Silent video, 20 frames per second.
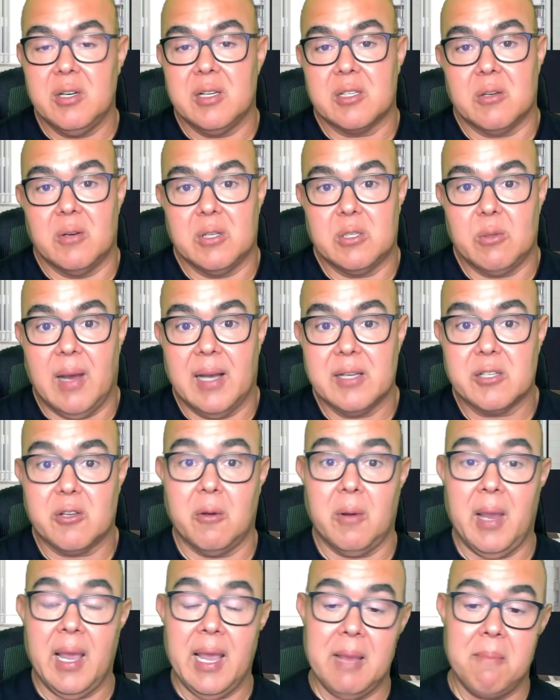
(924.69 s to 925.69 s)
is going to ask
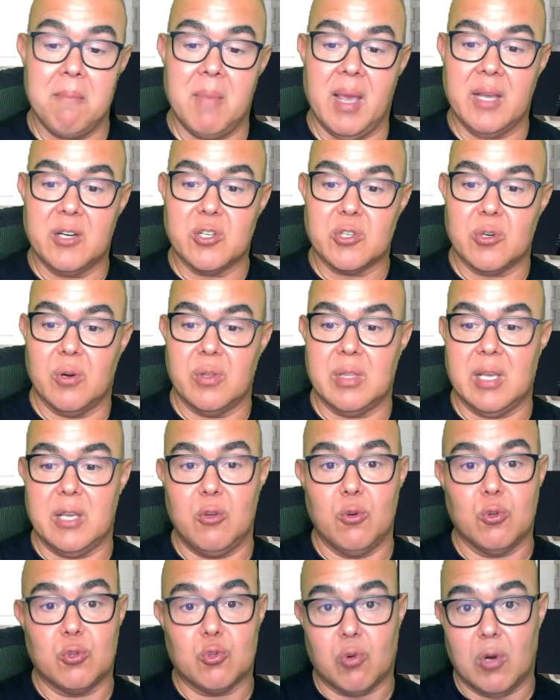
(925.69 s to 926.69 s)
you, hey, make sure that
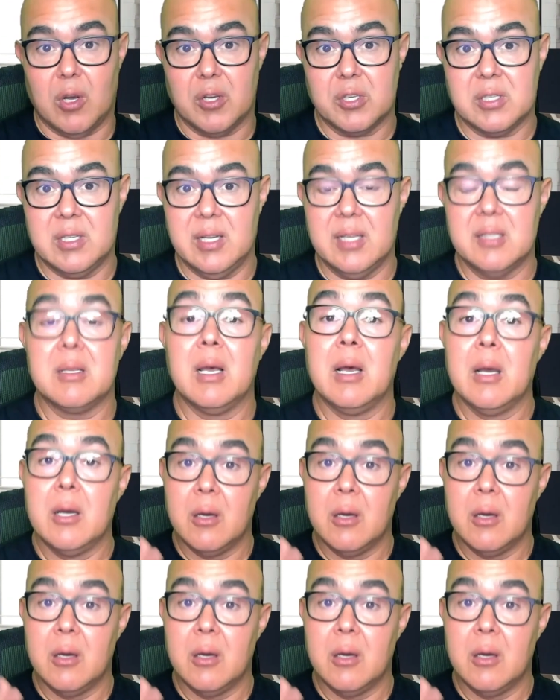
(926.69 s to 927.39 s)
you trust this.